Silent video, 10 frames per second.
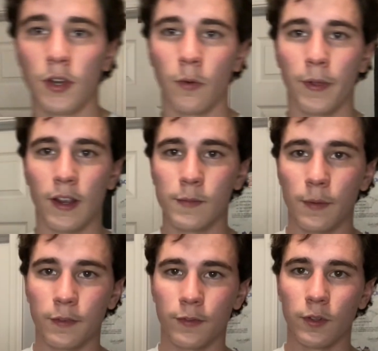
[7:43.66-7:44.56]
and pick them up
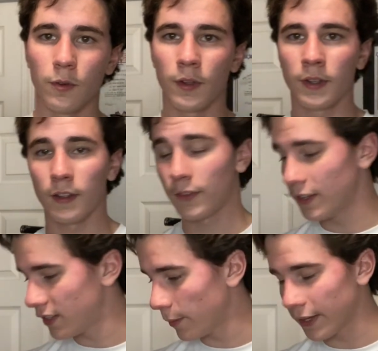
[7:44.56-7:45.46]
if these
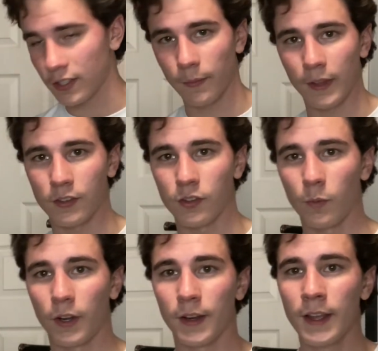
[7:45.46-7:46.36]
seem like something that you
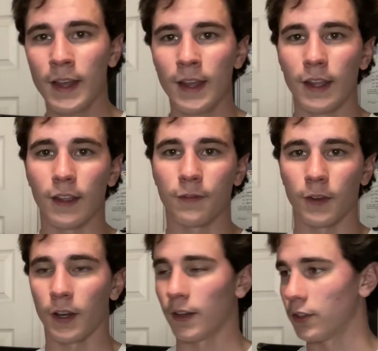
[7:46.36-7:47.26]
want, if
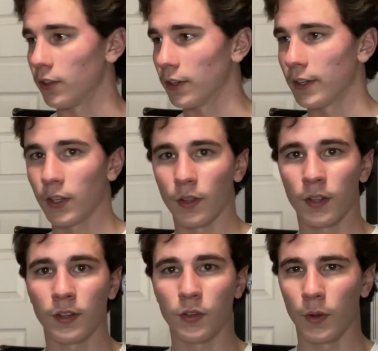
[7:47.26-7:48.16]
you're into
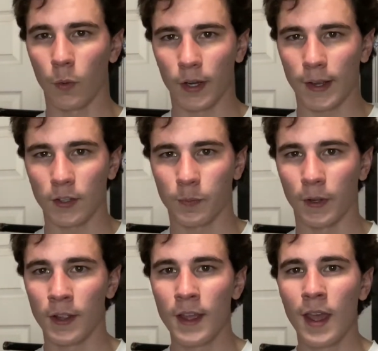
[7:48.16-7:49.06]
doing workouts, but
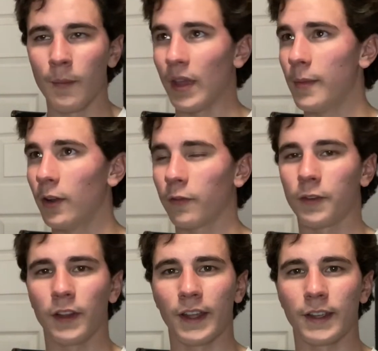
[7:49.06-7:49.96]
maybe you don't feel
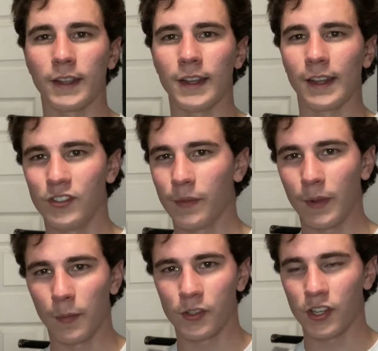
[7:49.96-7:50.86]
like getting a gym
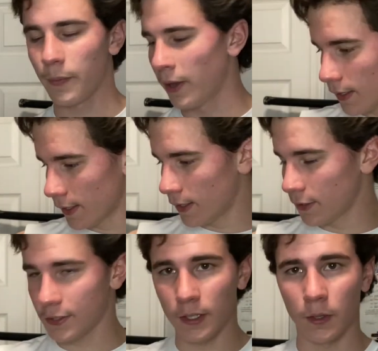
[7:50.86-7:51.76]
membership. Getting
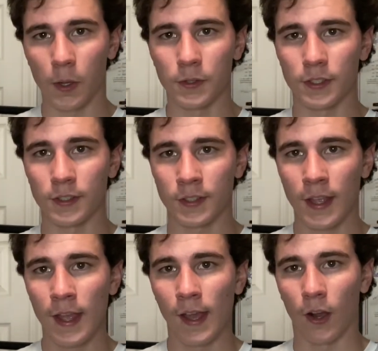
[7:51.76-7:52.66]
steel hoses
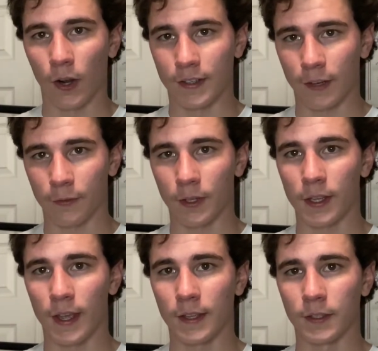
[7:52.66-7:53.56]
are definitely
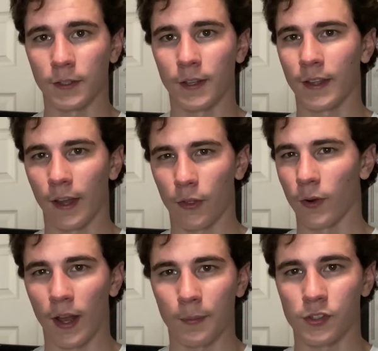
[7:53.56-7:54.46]
a good other
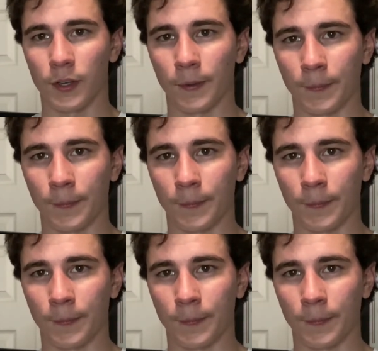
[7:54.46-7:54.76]
option.